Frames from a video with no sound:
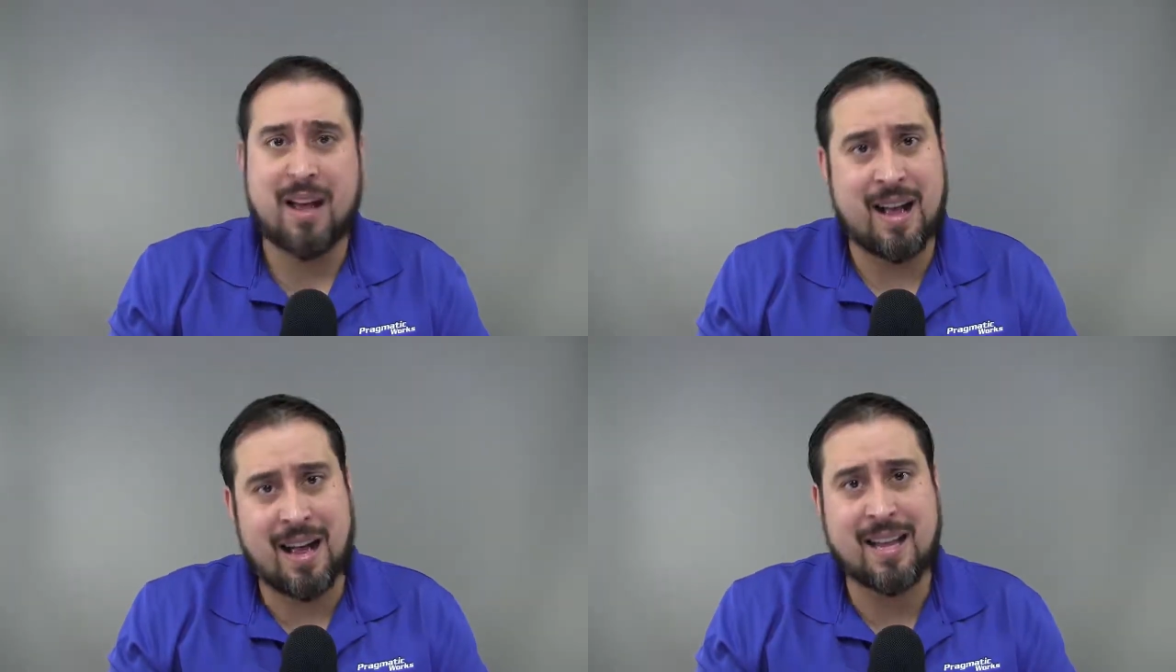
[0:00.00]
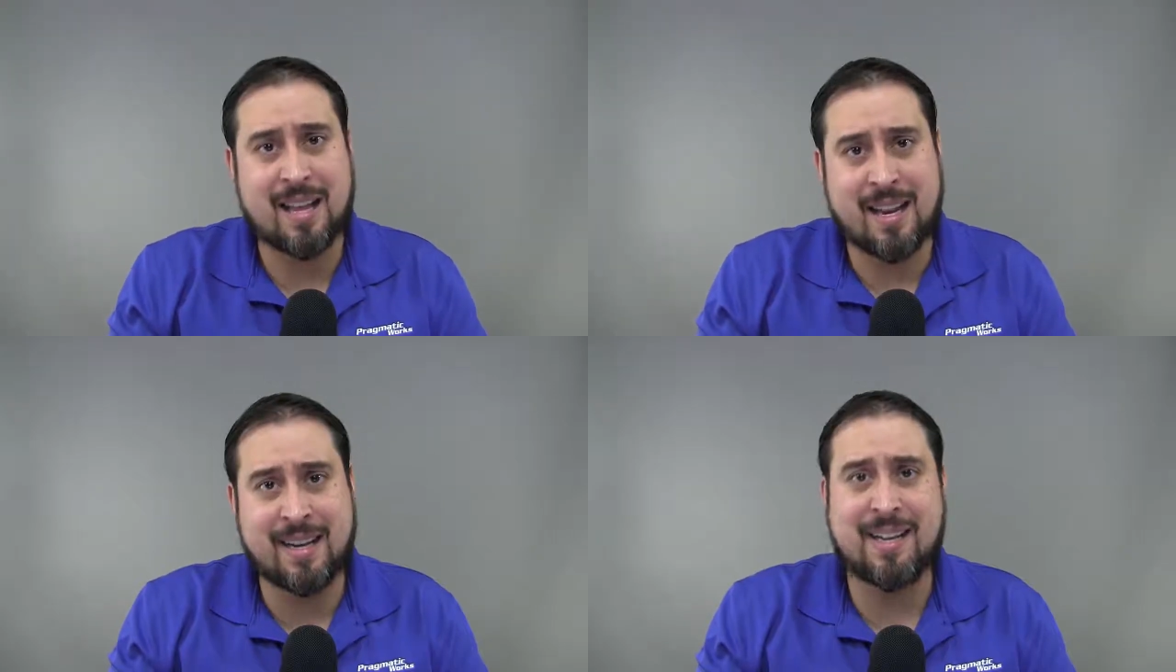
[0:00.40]

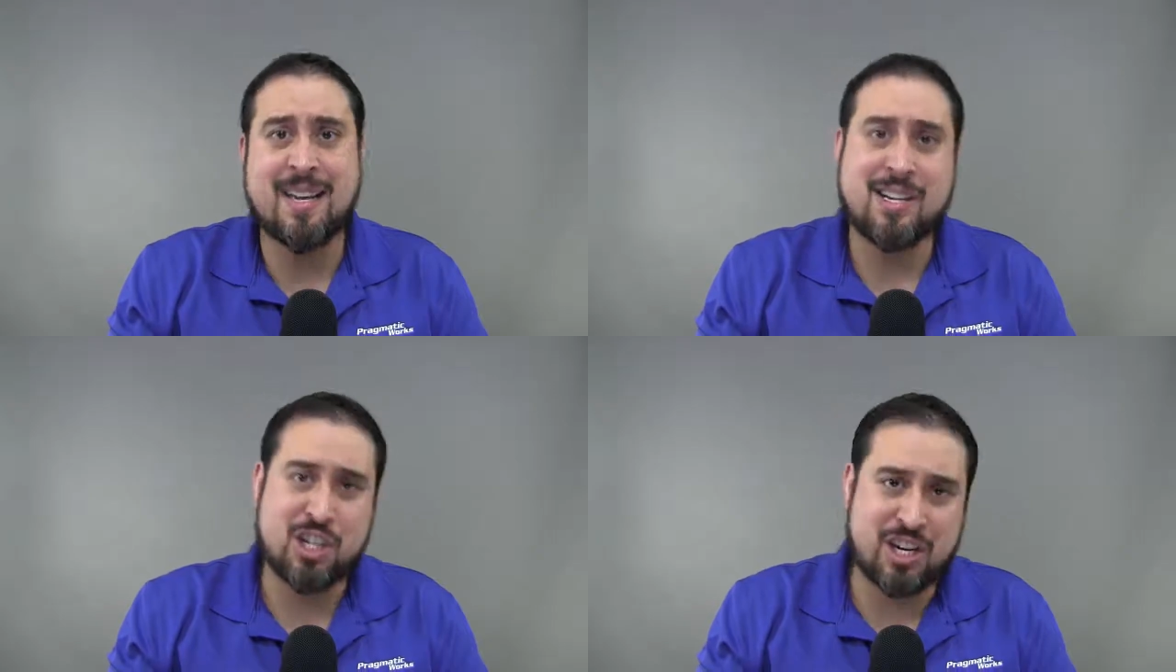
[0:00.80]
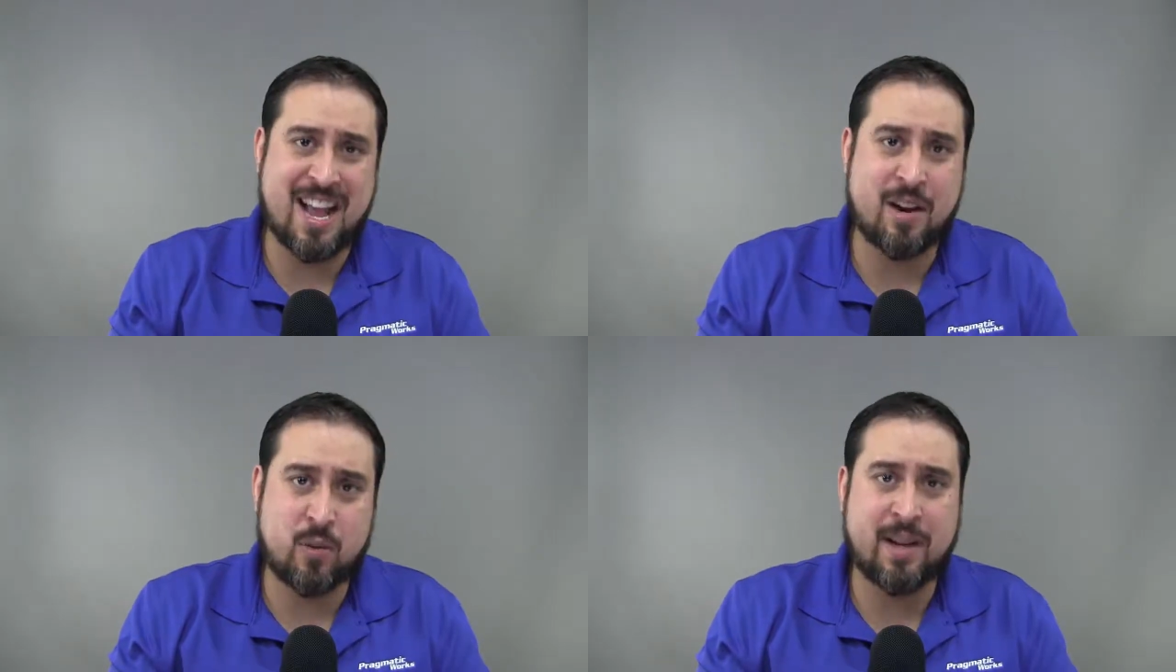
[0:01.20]
highlighting,
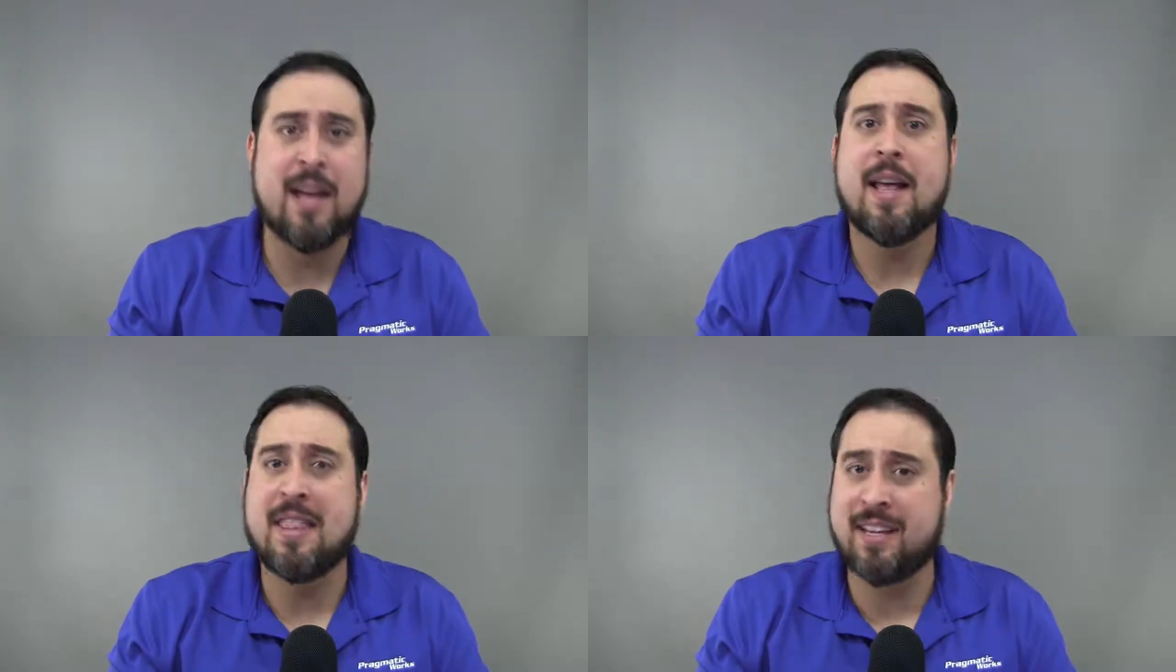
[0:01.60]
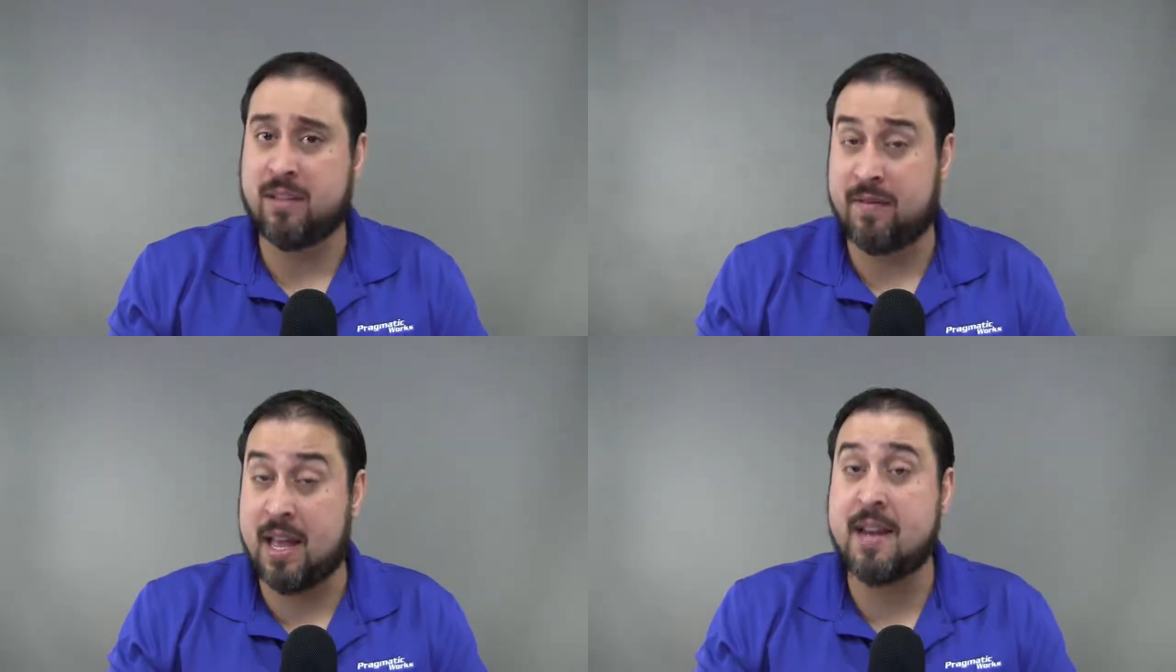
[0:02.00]
shadowing, things
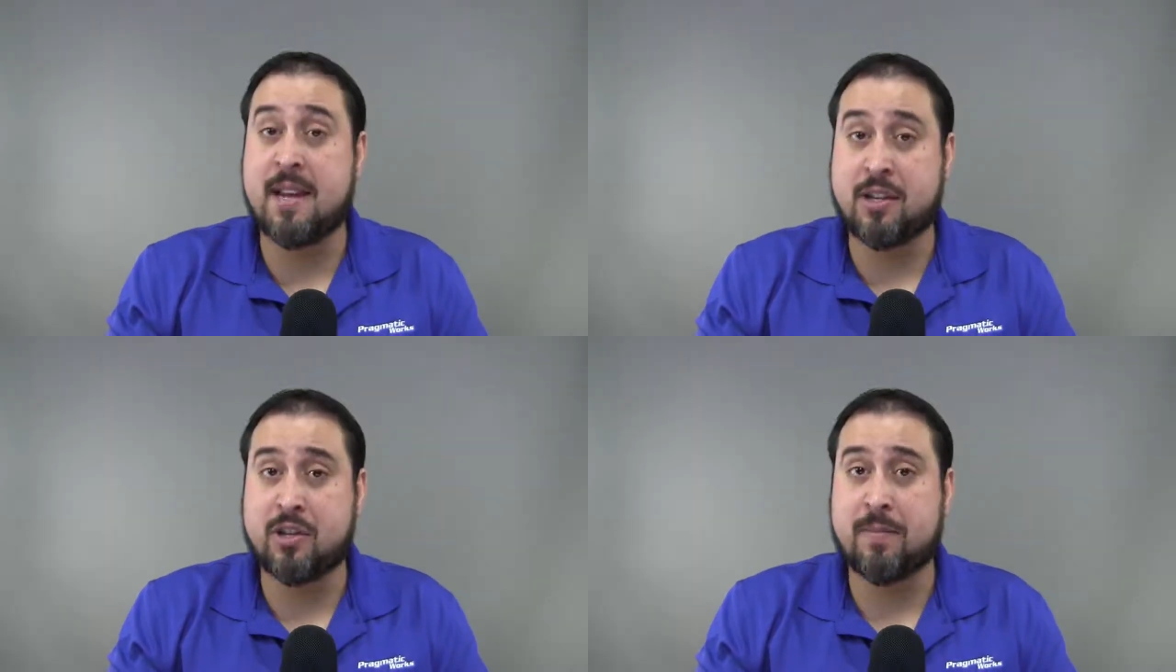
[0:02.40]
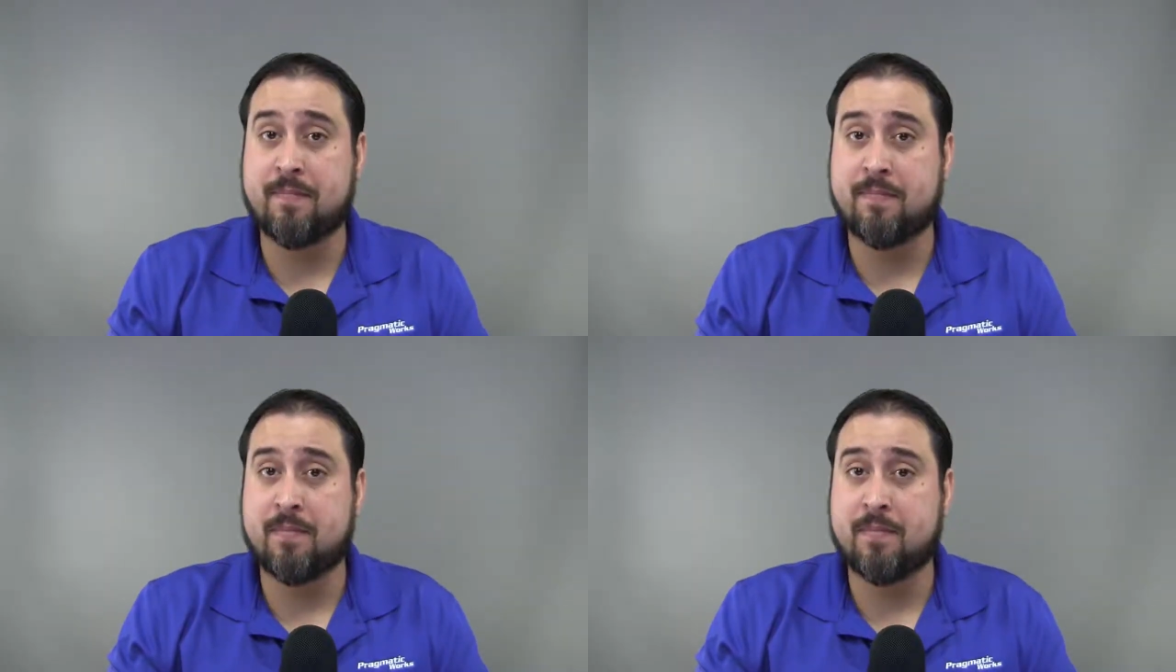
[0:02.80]
of that nature.